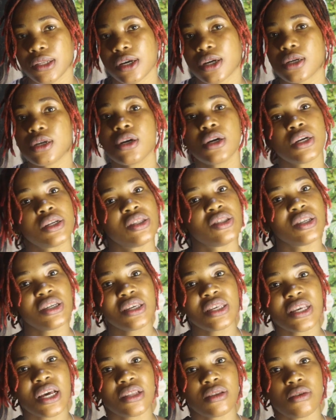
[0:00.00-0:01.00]
that.
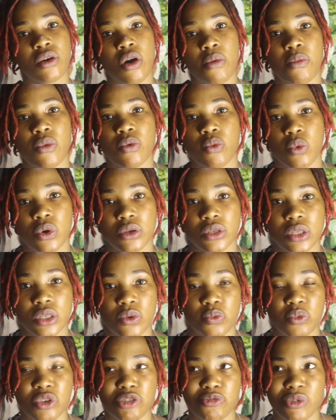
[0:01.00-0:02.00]
These are the common ones
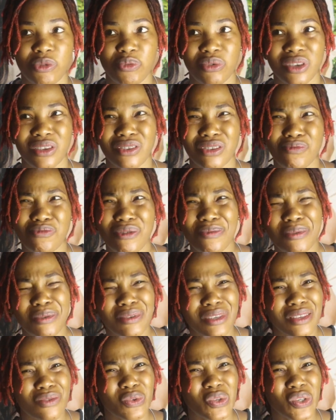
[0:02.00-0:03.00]
in the triple. Some people
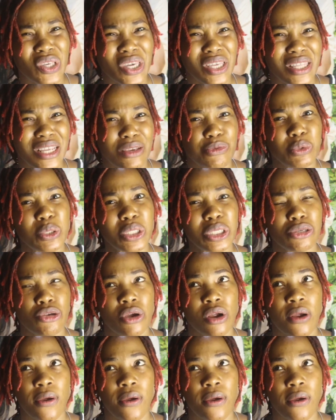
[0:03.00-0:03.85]
still say there is